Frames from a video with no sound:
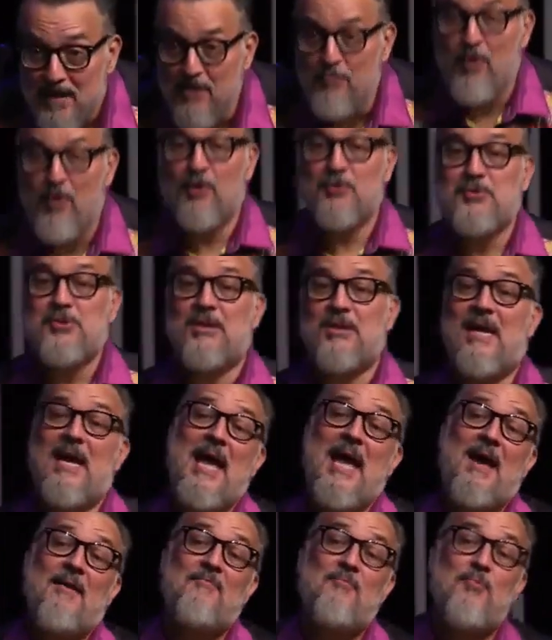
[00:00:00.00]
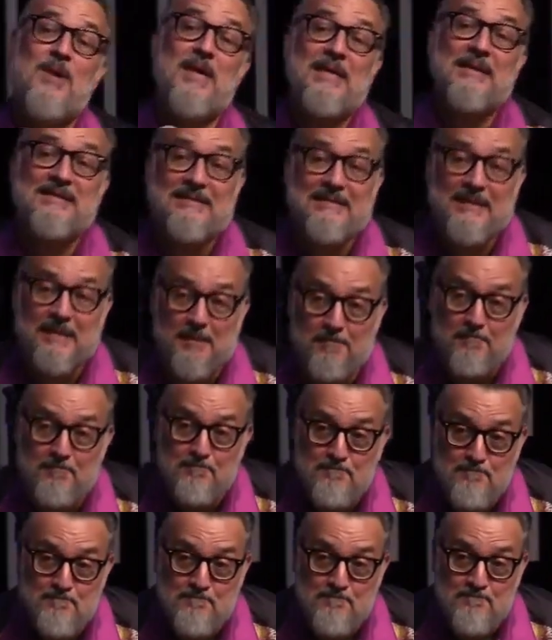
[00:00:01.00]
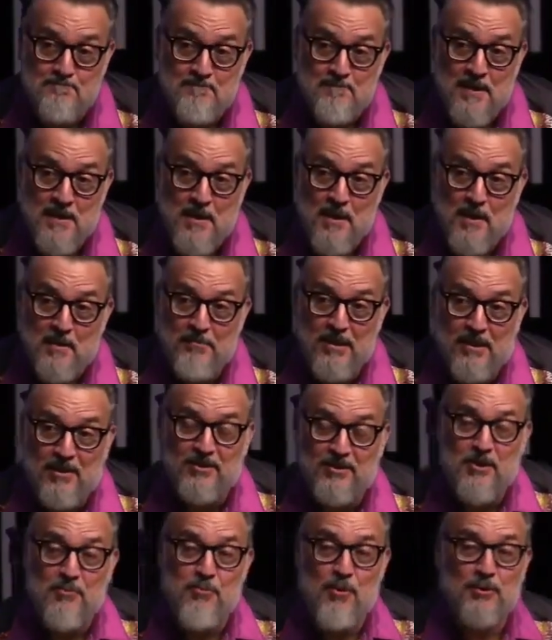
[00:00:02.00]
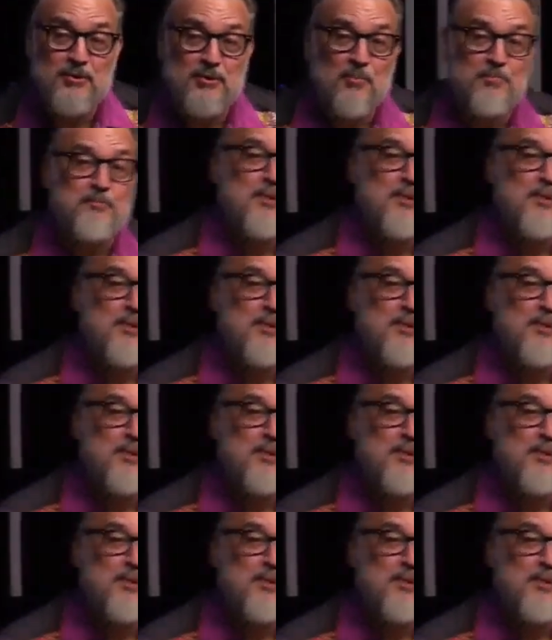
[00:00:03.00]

He wants you to have wisdom because He wants